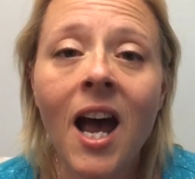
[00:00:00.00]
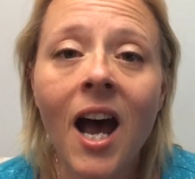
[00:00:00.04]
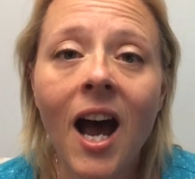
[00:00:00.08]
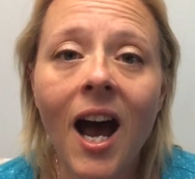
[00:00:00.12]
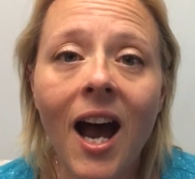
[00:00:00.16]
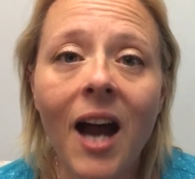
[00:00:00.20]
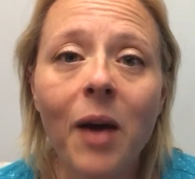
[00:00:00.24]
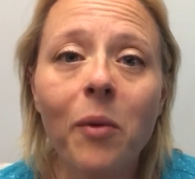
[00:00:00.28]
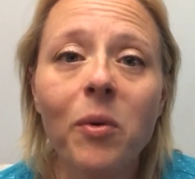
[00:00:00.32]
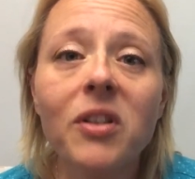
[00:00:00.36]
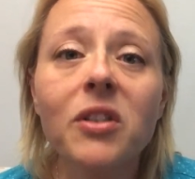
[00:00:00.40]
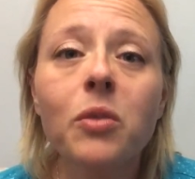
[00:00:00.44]

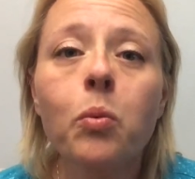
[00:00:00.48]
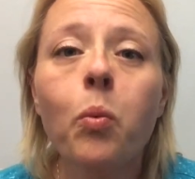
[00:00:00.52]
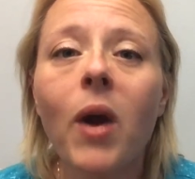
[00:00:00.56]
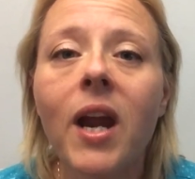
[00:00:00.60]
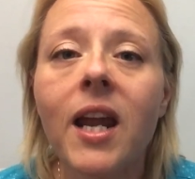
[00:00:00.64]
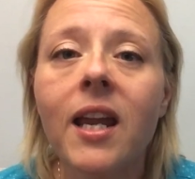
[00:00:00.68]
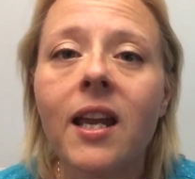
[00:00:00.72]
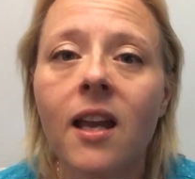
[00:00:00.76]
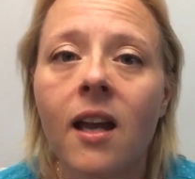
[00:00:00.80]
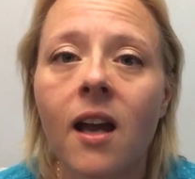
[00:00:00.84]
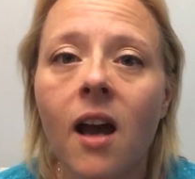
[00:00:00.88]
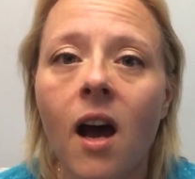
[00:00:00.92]
I was
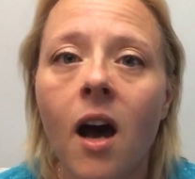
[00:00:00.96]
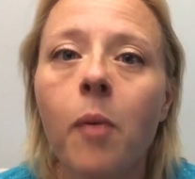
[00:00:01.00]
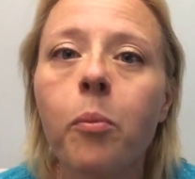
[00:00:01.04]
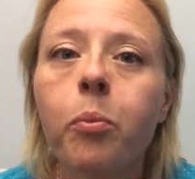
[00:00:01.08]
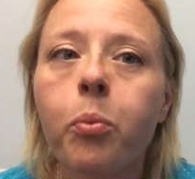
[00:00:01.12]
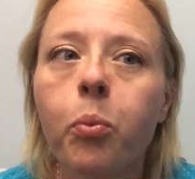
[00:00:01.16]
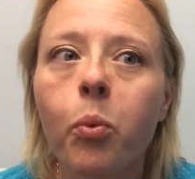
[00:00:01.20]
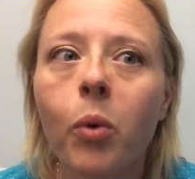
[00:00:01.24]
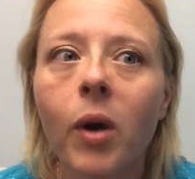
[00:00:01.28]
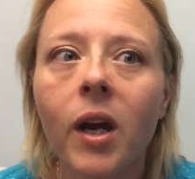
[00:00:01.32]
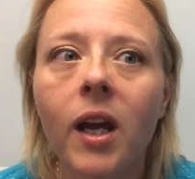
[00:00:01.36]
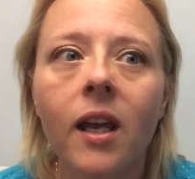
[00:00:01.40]
waking
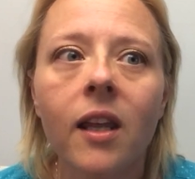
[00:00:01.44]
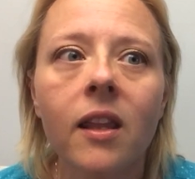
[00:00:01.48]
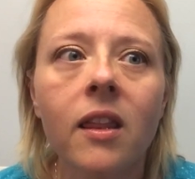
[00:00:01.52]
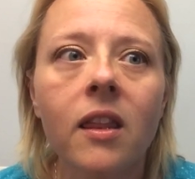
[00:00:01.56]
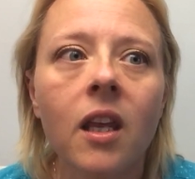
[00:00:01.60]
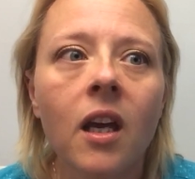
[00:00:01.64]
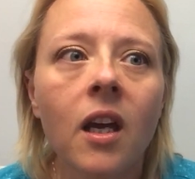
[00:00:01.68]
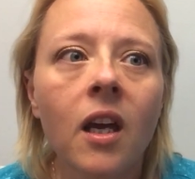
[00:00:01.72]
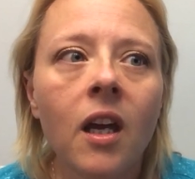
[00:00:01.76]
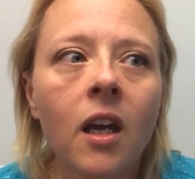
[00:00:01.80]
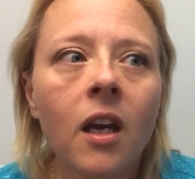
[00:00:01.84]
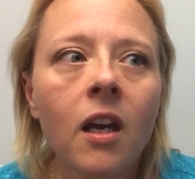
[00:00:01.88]
up
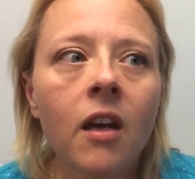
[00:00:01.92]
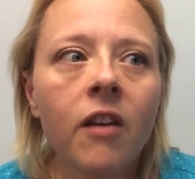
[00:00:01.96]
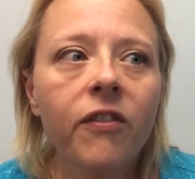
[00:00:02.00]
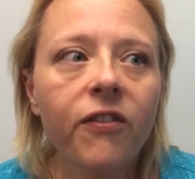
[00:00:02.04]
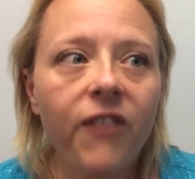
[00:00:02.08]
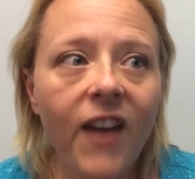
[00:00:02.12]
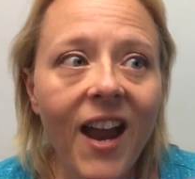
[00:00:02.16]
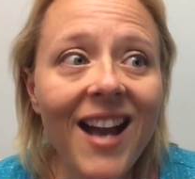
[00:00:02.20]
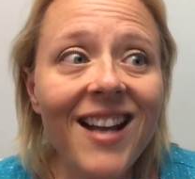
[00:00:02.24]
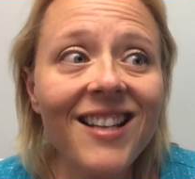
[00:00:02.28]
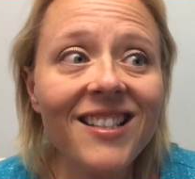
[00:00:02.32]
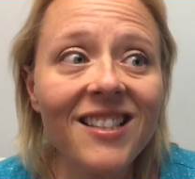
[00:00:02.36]
with
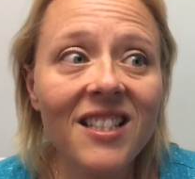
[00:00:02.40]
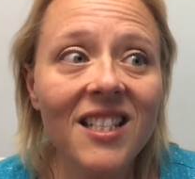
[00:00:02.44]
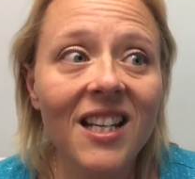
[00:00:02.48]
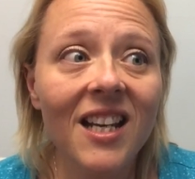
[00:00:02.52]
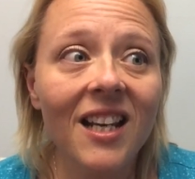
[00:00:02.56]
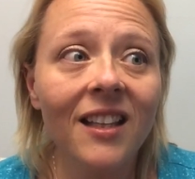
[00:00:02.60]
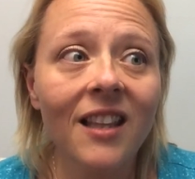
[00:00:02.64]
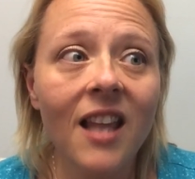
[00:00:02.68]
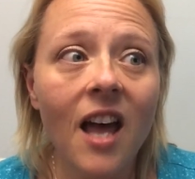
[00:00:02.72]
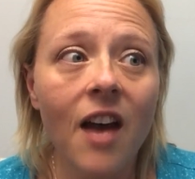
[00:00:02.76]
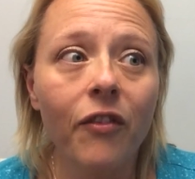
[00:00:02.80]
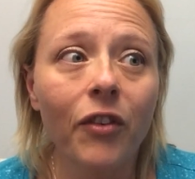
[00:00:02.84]

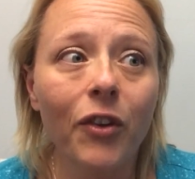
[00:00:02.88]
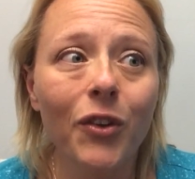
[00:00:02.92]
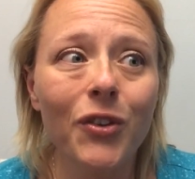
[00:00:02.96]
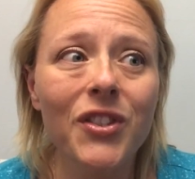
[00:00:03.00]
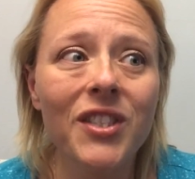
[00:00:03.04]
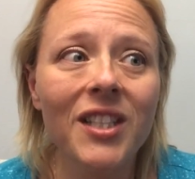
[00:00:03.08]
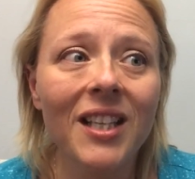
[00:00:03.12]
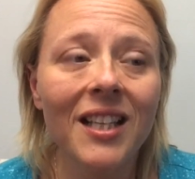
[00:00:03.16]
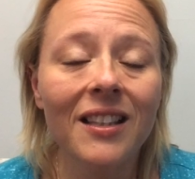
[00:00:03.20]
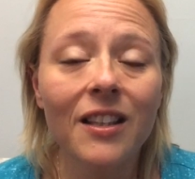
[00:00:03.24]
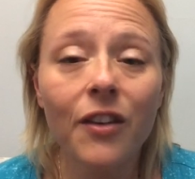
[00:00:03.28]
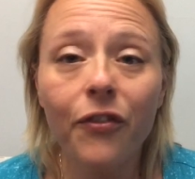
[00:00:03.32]
fasting levels
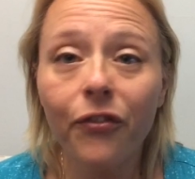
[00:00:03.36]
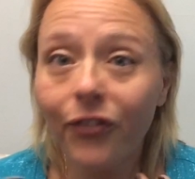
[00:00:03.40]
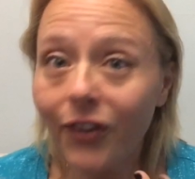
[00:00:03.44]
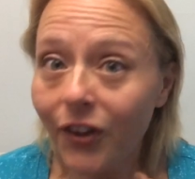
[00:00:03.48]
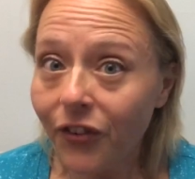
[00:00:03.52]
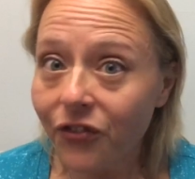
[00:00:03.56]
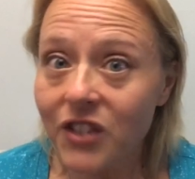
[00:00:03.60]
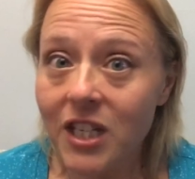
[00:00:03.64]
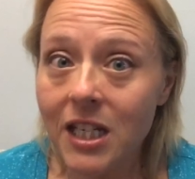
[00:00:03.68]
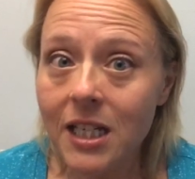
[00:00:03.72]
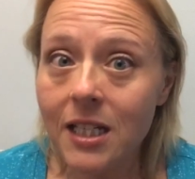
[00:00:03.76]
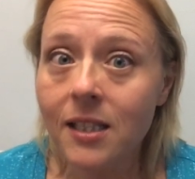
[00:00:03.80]
in the
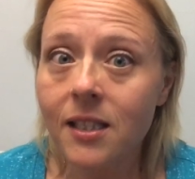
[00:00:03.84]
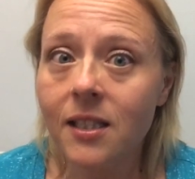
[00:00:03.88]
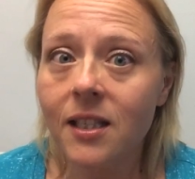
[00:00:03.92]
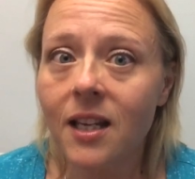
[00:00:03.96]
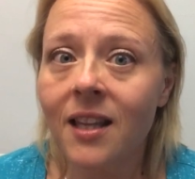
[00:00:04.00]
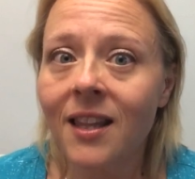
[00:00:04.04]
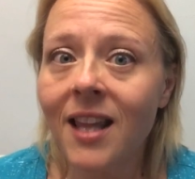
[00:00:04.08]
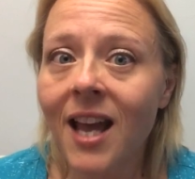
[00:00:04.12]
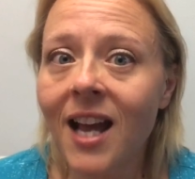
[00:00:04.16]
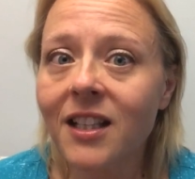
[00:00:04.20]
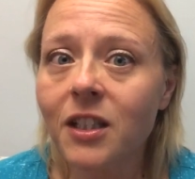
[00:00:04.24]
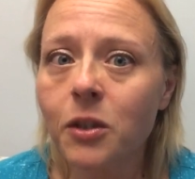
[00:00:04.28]
50s.
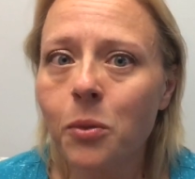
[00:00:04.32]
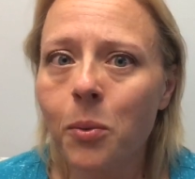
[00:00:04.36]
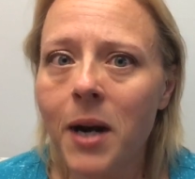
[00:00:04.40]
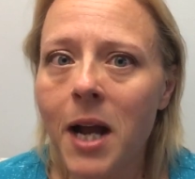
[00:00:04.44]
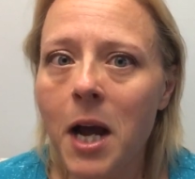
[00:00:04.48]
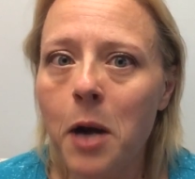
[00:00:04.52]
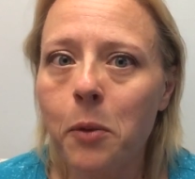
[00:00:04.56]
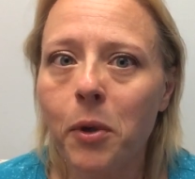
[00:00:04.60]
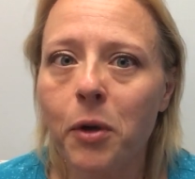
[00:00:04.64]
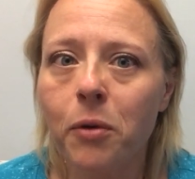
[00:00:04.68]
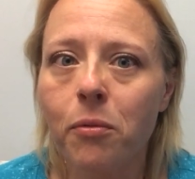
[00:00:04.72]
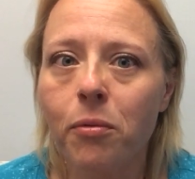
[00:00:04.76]
And that's when
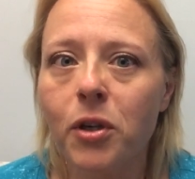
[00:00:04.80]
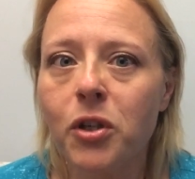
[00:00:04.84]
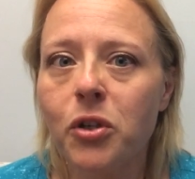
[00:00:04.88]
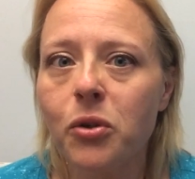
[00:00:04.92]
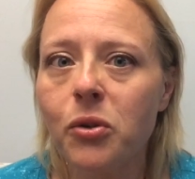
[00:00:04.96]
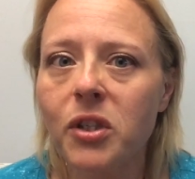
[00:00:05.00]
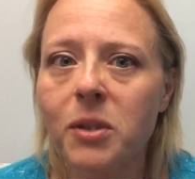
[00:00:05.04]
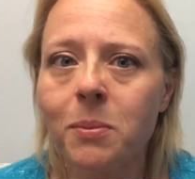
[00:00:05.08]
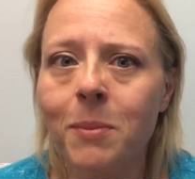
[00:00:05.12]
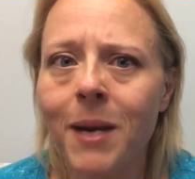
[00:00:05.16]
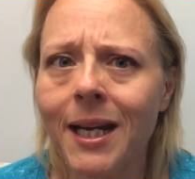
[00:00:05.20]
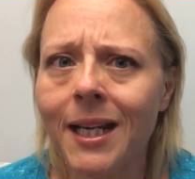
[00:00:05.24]
I would
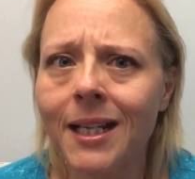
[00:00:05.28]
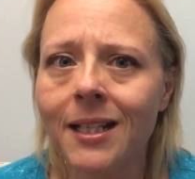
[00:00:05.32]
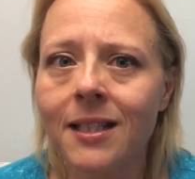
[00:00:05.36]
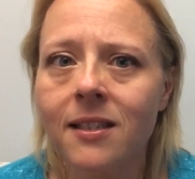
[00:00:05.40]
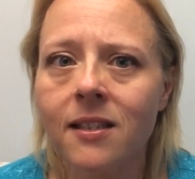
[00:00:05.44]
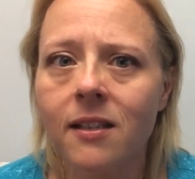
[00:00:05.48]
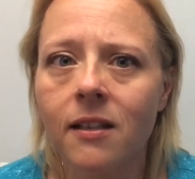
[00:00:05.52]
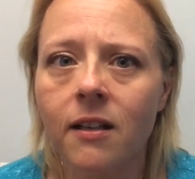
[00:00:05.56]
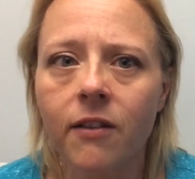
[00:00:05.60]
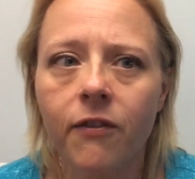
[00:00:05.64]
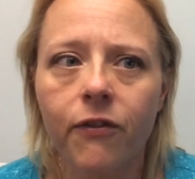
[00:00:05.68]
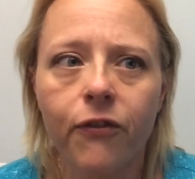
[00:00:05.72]
reduce my
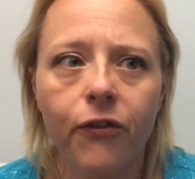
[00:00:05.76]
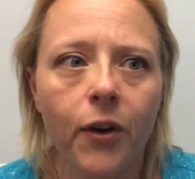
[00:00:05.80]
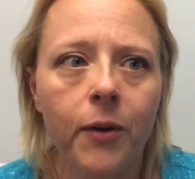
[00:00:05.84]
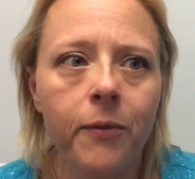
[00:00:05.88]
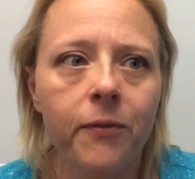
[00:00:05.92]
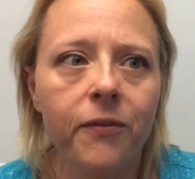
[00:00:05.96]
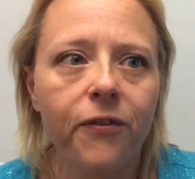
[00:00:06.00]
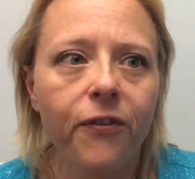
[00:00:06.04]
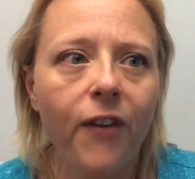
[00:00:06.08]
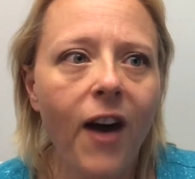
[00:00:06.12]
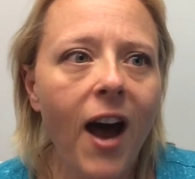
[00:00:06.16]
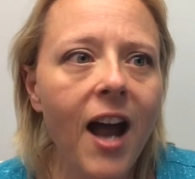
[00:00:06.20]
insulin from
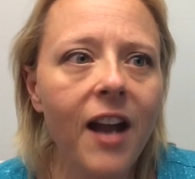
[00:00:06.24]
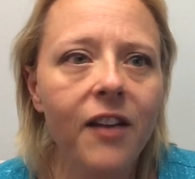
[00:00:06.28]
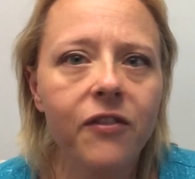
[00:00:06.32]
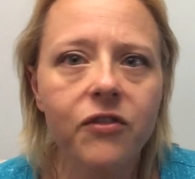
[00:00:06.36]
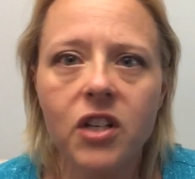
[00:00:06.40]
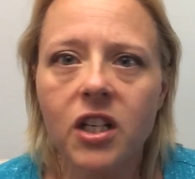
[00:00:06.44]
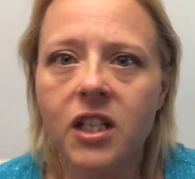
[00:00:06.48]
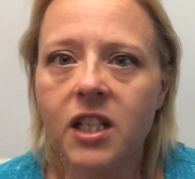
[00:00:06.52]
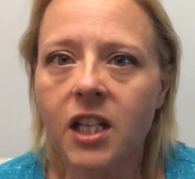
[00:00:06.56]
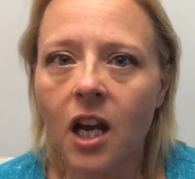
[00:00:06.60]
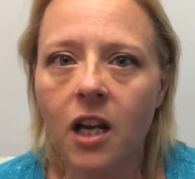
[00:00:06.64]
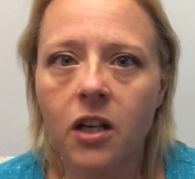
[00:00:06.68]
5
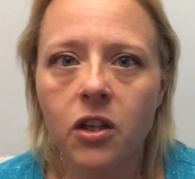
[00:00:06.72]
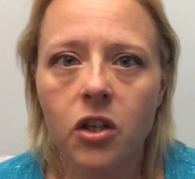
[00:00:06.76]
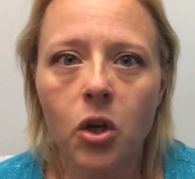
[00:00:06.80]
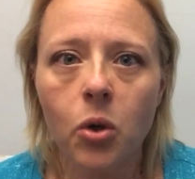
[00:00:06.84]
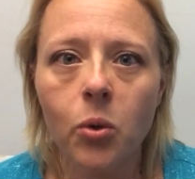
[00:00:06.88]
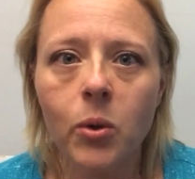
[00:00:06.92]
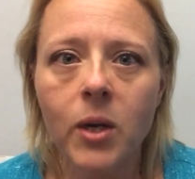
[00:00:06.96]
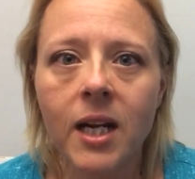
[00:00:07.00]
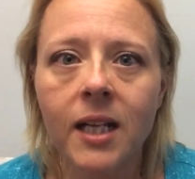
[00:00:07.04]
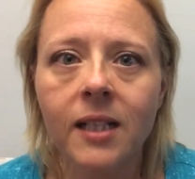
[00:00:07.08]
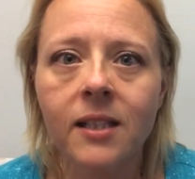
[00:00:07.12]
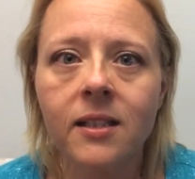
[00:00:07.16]
to 10
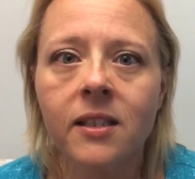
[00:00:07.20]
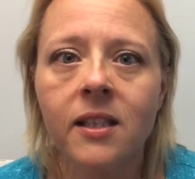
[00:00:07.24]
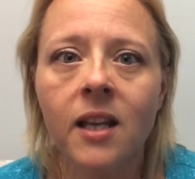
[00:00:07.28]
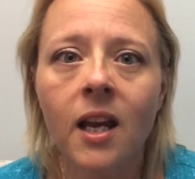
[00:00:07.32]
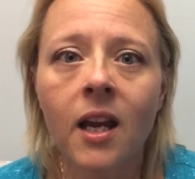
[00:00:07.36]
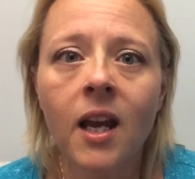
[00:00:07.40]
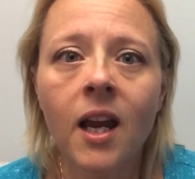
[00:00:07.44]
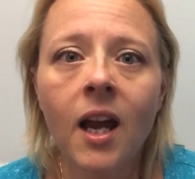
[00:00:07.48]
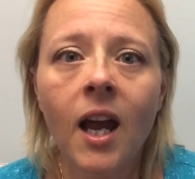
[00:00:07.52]
units.